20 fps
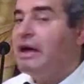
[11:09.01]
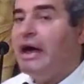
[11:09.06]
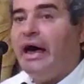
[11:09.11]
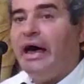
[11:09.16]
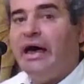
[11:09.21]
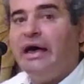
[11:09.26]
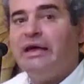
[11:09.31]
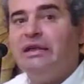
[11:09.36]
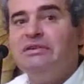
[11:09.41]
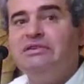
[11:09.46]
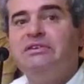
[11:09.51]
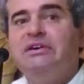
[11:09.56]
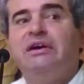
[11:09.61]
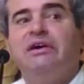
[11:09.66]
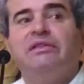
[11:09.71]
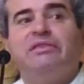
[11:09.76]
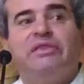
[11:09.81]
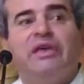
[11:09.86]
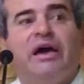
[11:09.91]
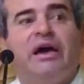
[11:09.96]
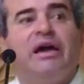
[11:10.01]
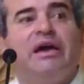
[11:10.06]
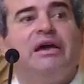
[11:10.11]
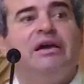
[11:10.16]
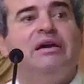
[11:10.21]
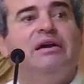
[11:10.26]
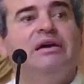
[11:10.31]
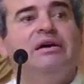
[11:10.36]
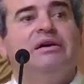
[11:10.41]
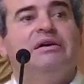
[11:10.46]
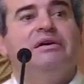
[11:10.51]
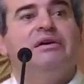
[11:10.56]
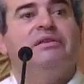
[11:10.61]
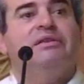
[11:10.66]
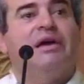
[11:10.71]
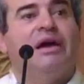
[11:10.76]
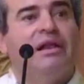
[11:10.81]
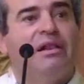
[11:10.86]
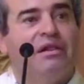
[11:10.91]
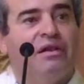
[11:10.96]
And they
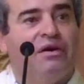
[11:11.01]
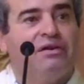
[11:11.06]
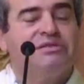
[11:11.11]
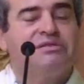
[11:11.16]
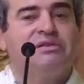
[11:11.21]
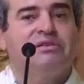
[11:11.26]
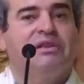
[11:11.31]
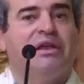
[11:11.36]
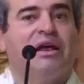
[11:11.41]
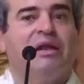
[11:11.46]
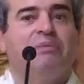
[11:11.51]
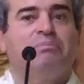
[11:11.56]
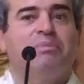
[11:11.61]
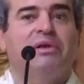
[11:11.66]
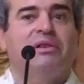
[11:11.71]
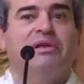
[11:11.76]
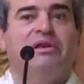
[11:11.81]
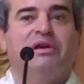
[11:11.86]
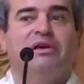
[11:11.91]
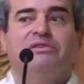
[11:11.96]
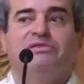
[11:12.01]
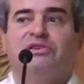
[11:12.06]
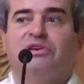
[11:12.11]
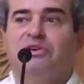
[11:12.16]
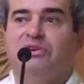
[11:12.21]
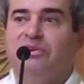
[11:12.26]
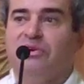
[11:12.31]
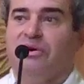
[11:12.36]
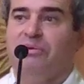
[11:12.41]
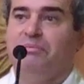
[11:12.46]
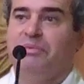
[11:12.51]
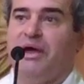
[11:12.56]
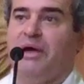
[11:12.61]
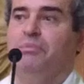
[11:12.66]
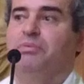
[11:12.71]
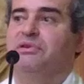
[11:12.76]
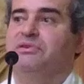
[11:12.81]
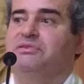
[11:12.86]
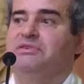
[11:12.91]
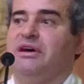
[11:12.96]
lost that ability to not be
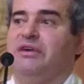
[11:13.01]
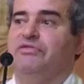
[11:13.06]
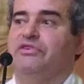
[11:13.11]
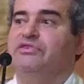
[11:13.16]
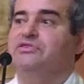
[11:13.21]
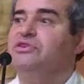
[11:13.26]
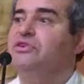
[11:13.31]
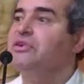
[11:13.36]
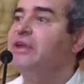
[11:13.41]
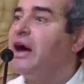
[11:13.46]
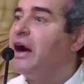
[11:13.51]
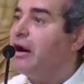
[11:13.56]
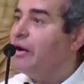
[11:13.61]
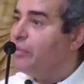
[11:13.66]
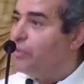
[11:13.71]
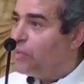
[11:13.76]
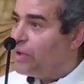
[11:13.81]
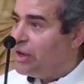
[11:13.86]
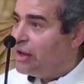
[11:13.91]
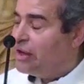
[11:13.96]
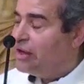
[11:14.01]
able to suffer. So now